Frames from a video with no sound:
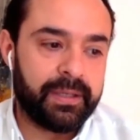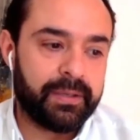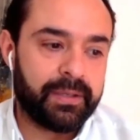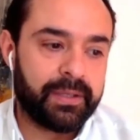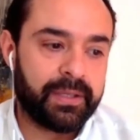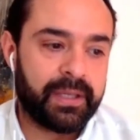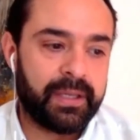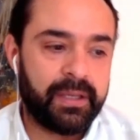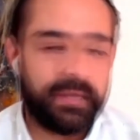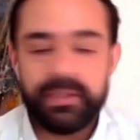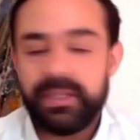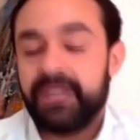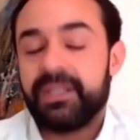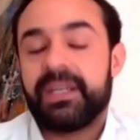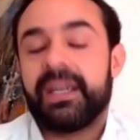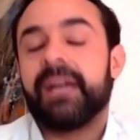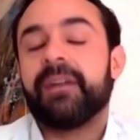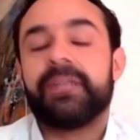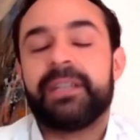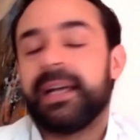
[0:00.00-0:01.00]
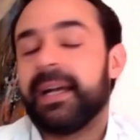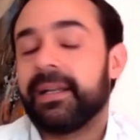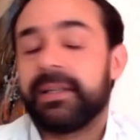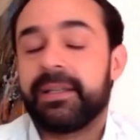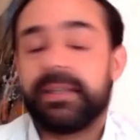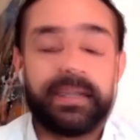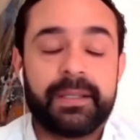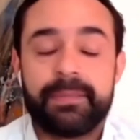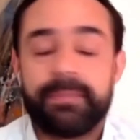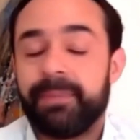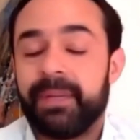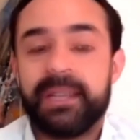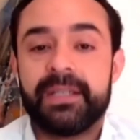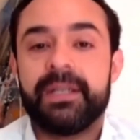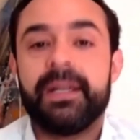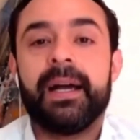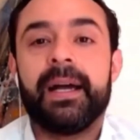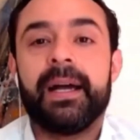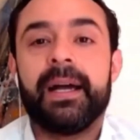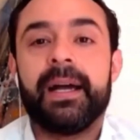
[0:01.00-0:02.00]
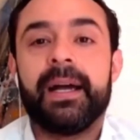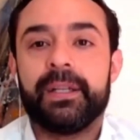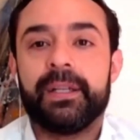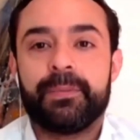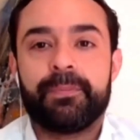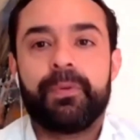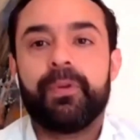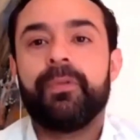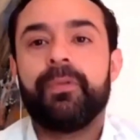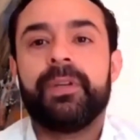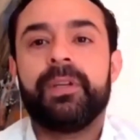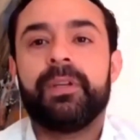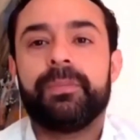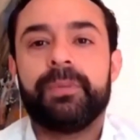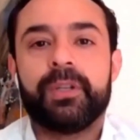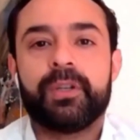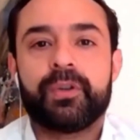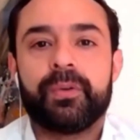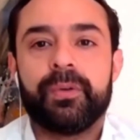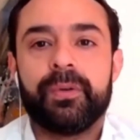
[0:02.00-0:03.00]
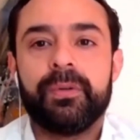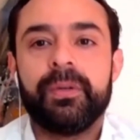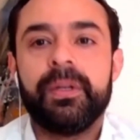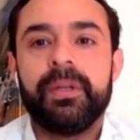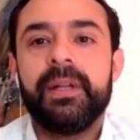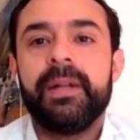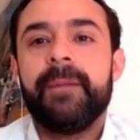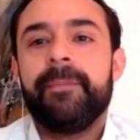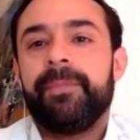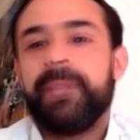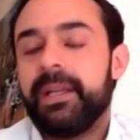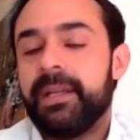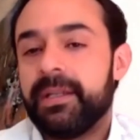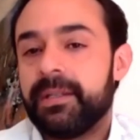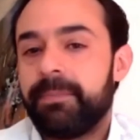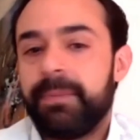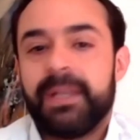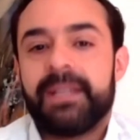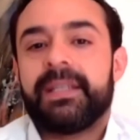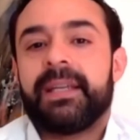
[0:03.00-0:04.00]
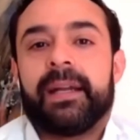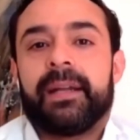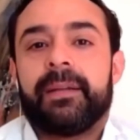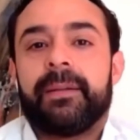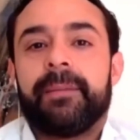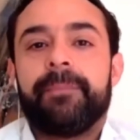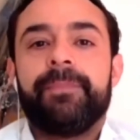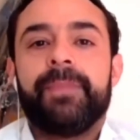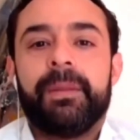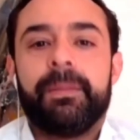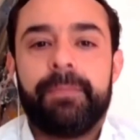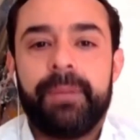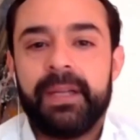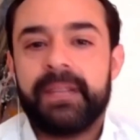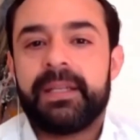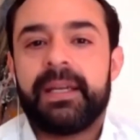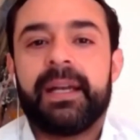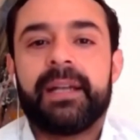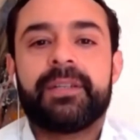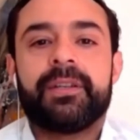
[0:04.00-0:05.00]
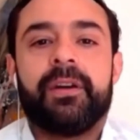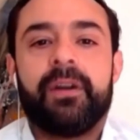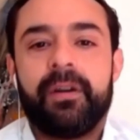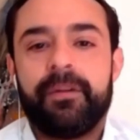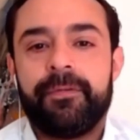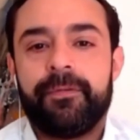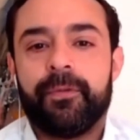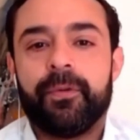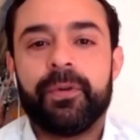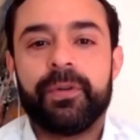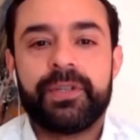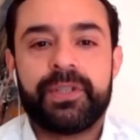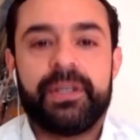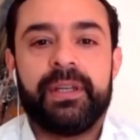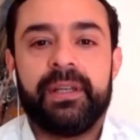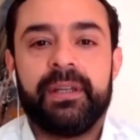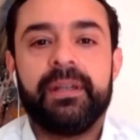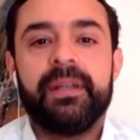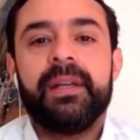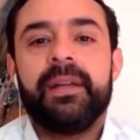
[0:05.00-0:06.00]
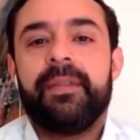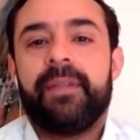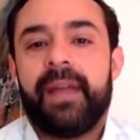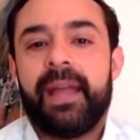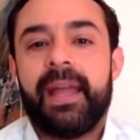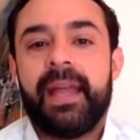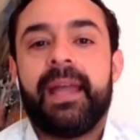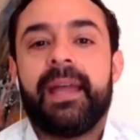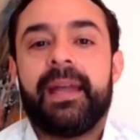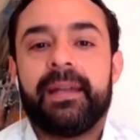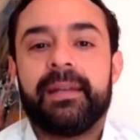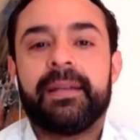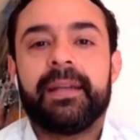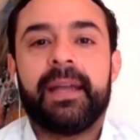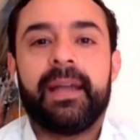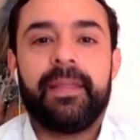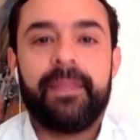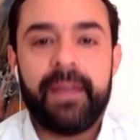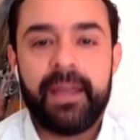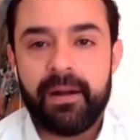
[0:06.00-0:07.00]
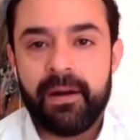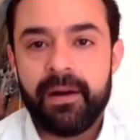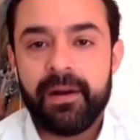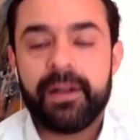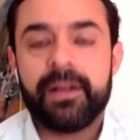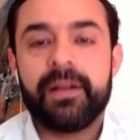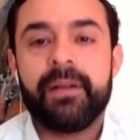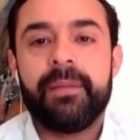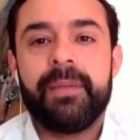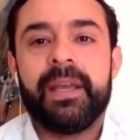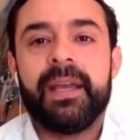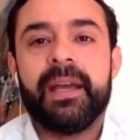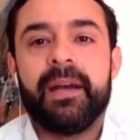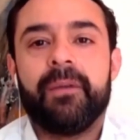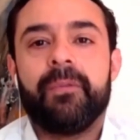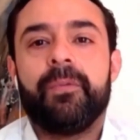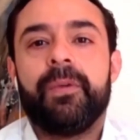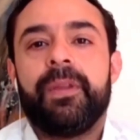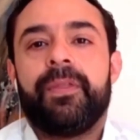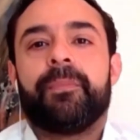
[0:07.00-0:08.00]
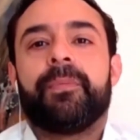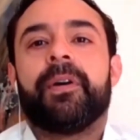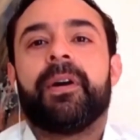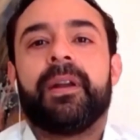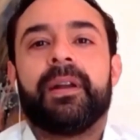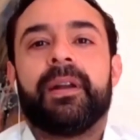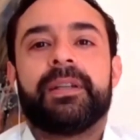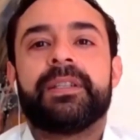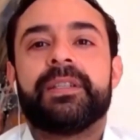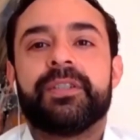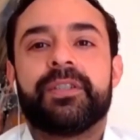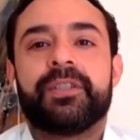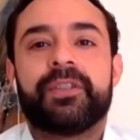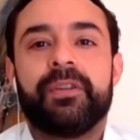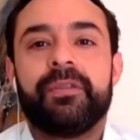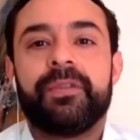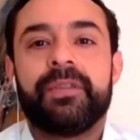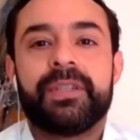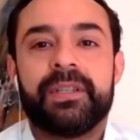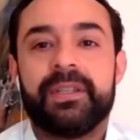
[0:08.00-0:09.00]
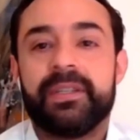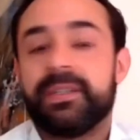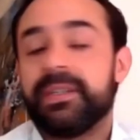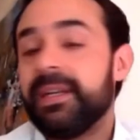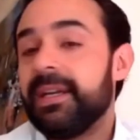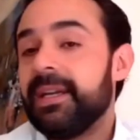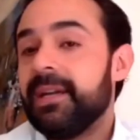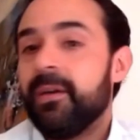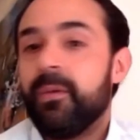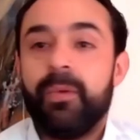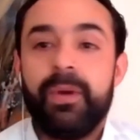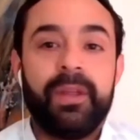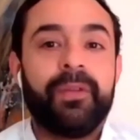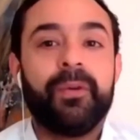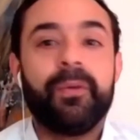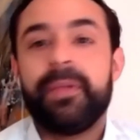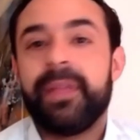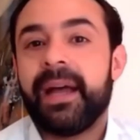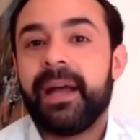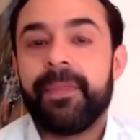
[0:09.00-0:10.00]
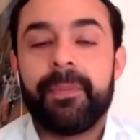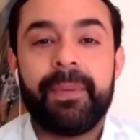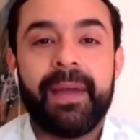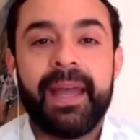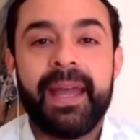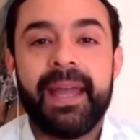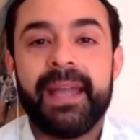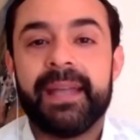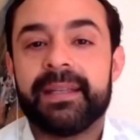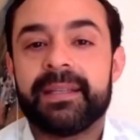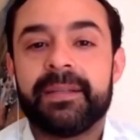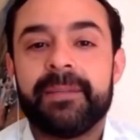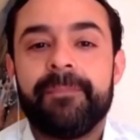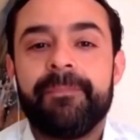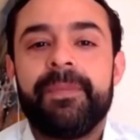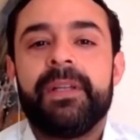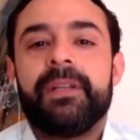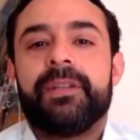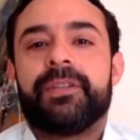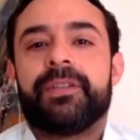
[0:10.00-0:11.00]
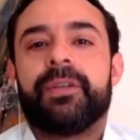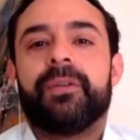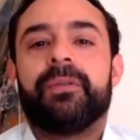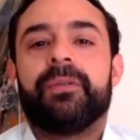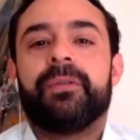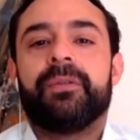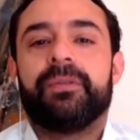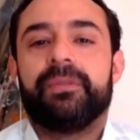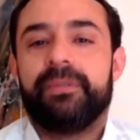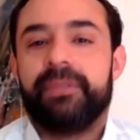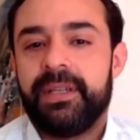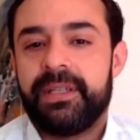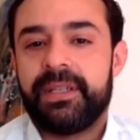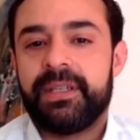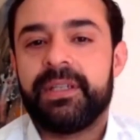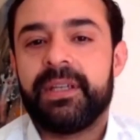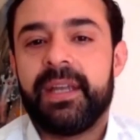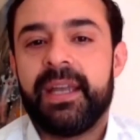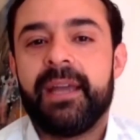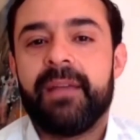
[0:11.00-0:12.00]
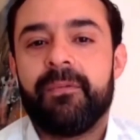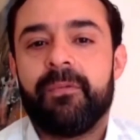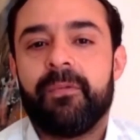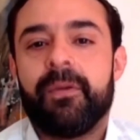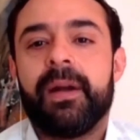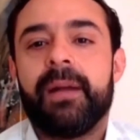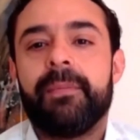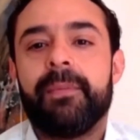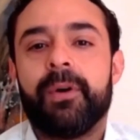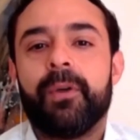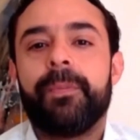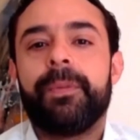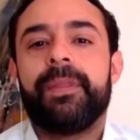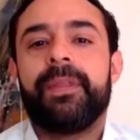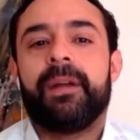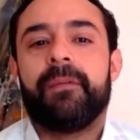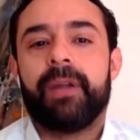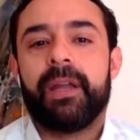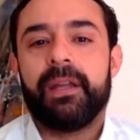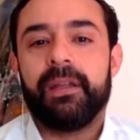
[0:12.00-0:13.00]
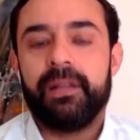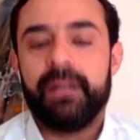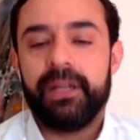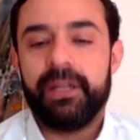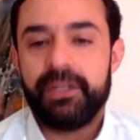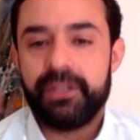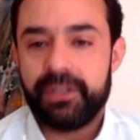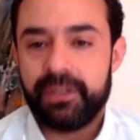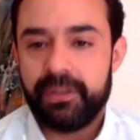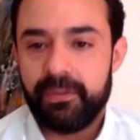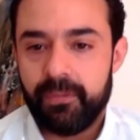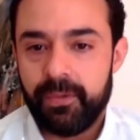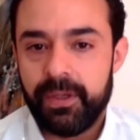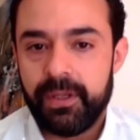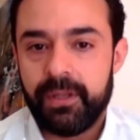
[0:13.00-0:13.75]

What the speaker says: using scare tactics, but it's not. It's proving to be true. Is big tech. Big techs are forcing the hand, and they are coming out with the products and services with or without the banks. So this is, again, where I'm hoping that regulation will